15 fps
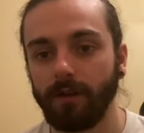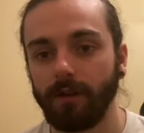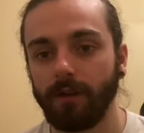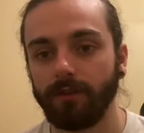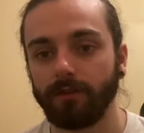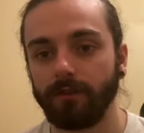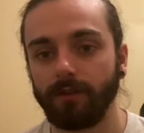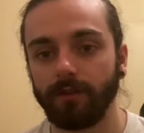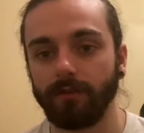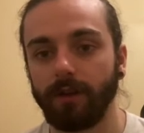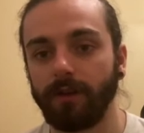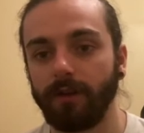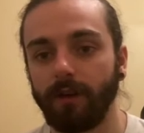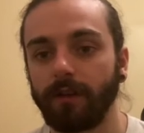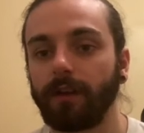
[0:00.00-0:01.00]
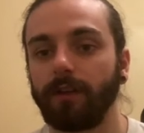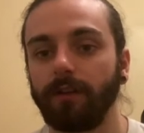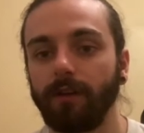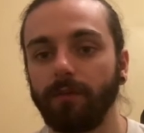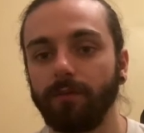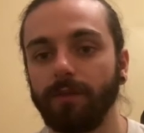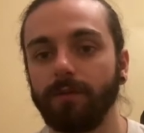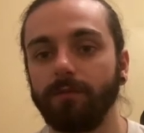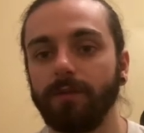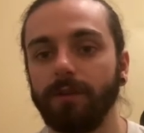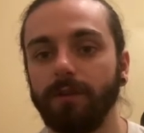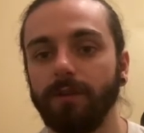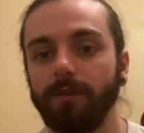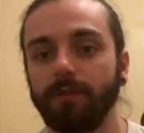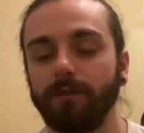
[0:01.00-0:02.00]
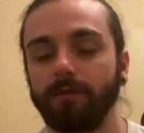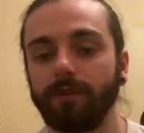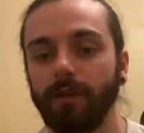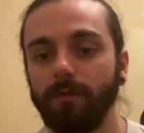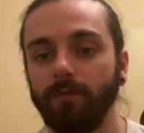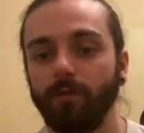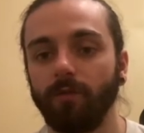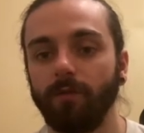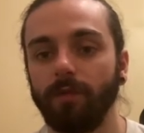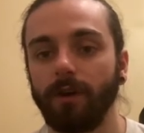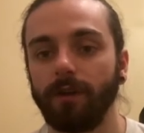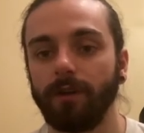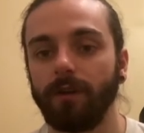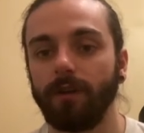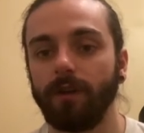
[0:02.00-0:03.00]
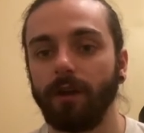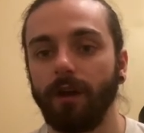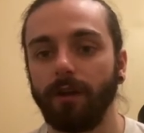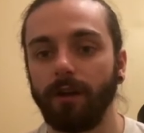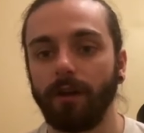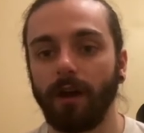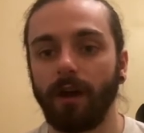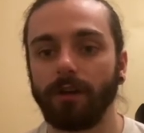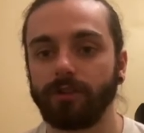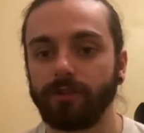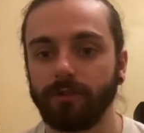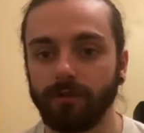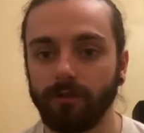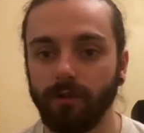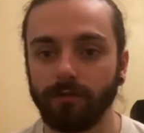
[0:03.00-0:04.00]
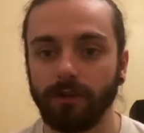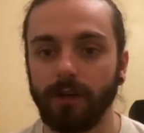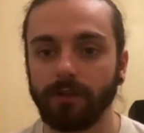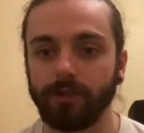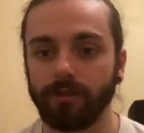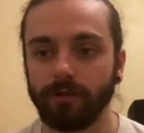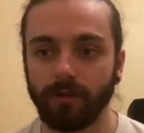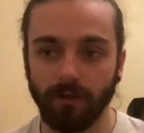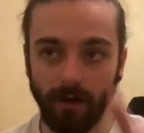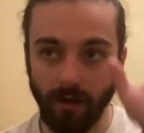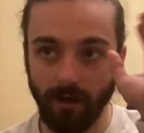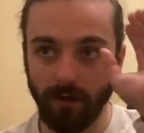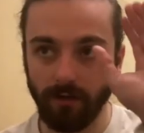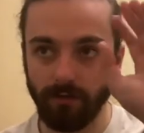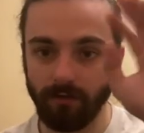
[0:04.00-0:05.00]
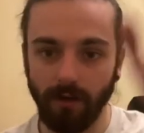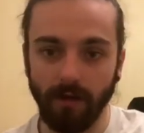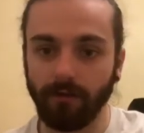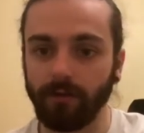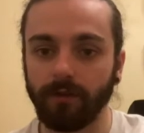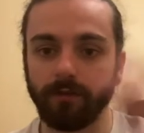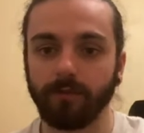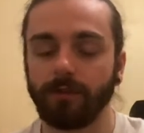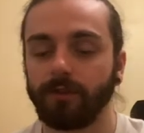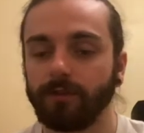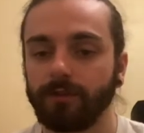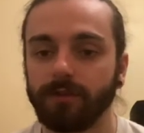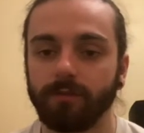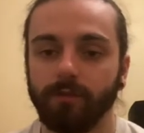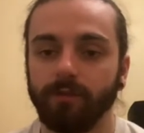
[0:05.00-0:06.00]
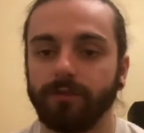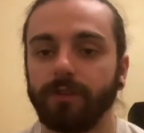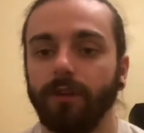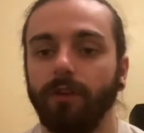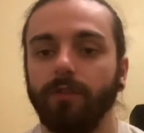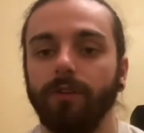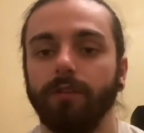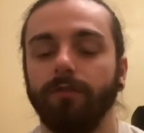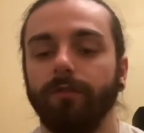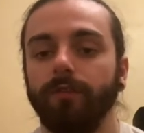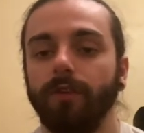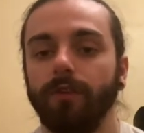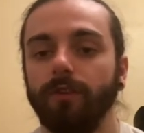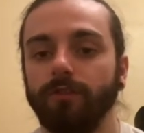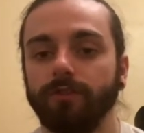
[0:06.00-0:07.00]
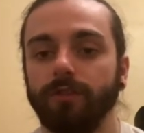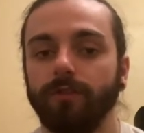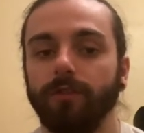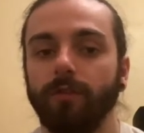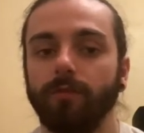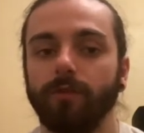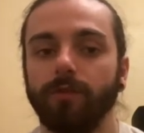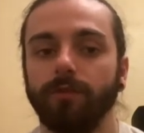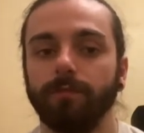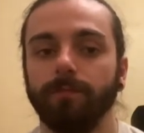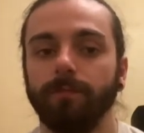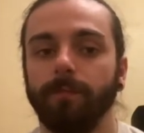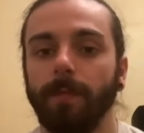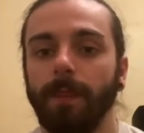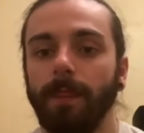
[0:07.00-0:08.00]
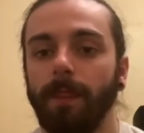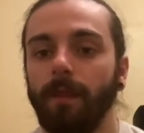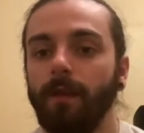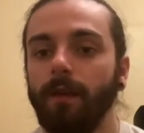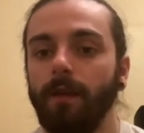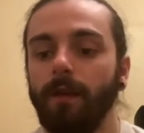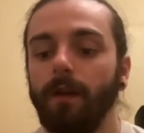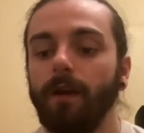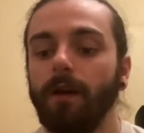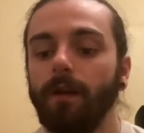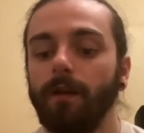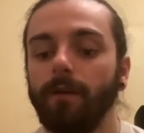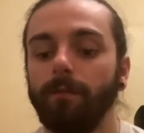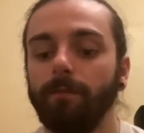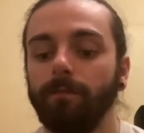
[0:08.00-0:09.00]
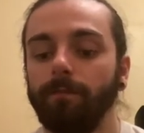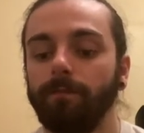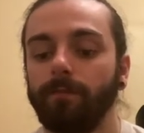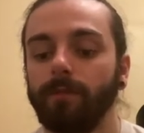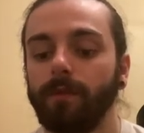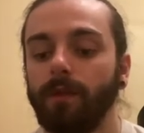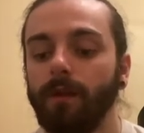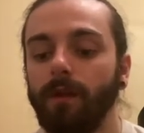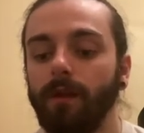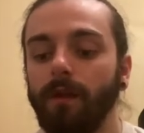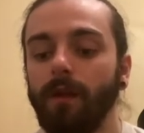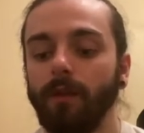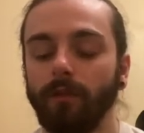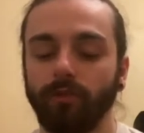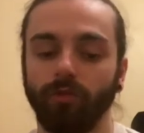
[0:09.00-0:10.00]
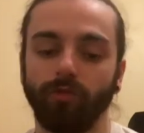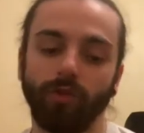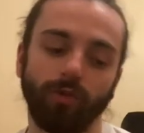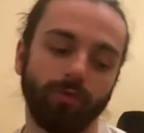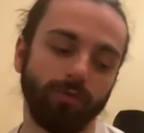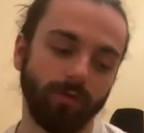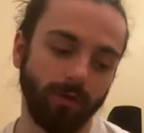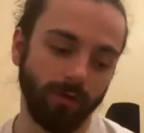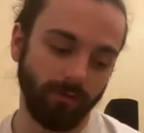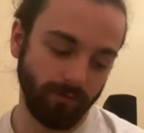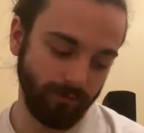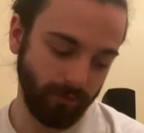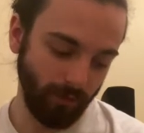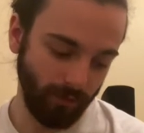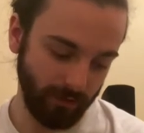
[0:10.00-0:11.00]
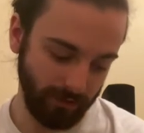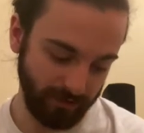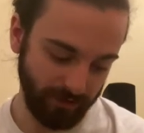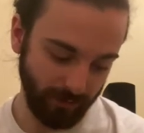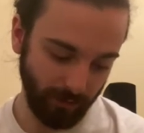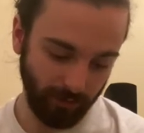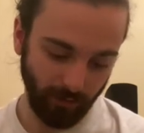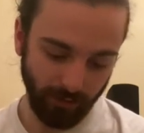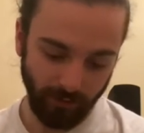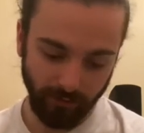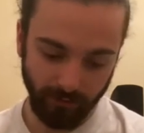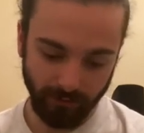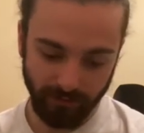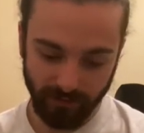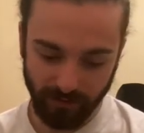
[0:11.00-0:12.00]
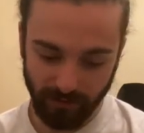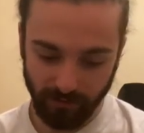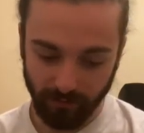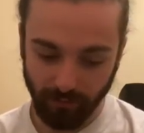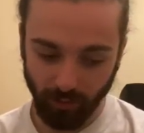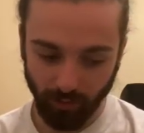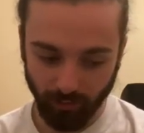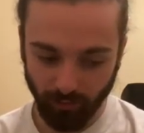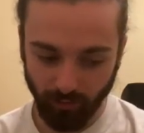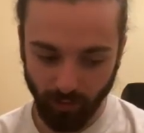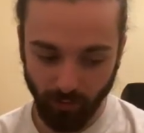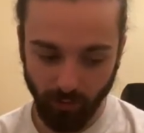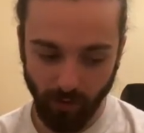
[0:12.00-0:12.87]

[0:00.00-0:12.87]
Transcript: So you let that kind of wee period of time go by, and then action, call action, everything explodes into life, and there's your film going. There's a rule for cinematographers, which is an important rule.